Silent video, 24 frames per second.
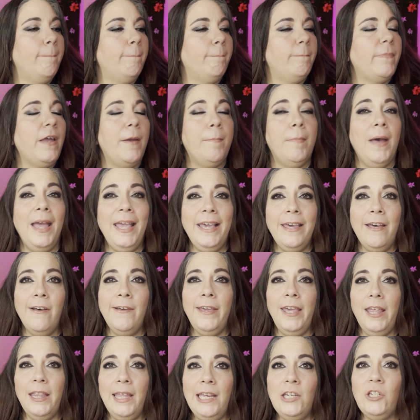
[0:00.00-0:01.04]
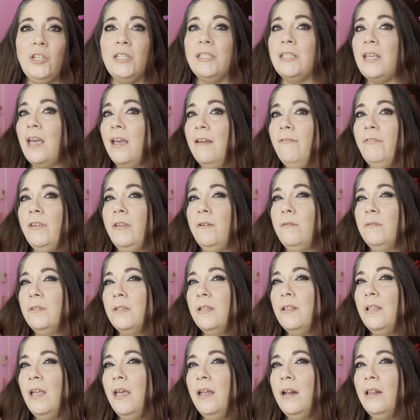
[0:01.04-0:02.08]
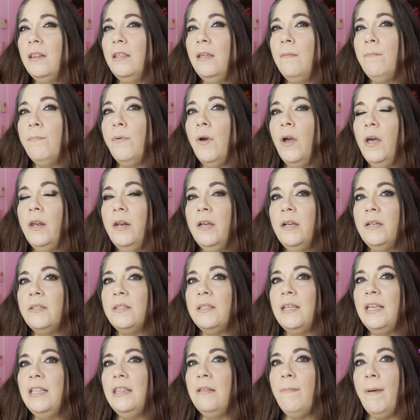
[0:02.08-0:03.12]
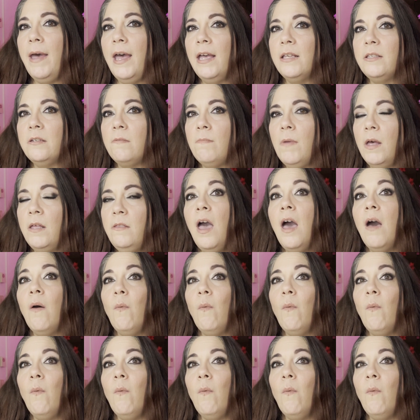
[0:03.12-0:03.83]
By my calculations, I've used a lot of lip products in the past month.